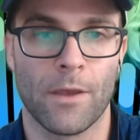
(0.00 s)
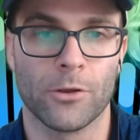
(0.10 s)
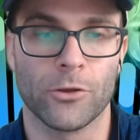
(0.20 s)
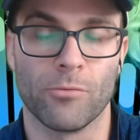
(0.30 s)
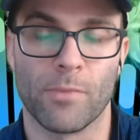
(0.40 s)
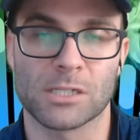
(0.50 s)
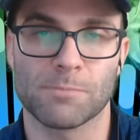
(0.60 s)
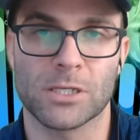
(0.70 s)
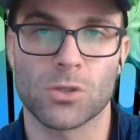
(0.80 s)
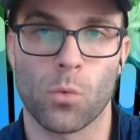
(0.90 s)
You must
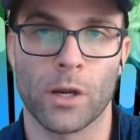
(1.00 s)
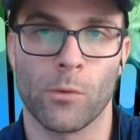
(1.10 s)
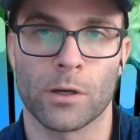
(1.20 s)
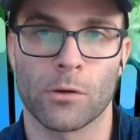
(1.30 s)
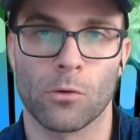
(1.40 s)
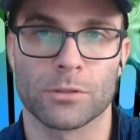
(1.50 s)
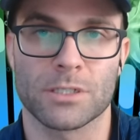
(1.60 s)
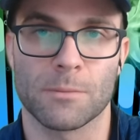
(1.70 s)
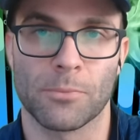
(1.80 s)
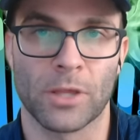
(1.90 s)
be 21 or older
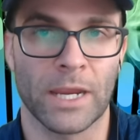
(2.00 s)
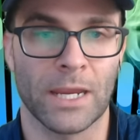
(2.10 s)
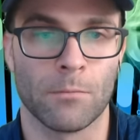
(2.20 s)
to play in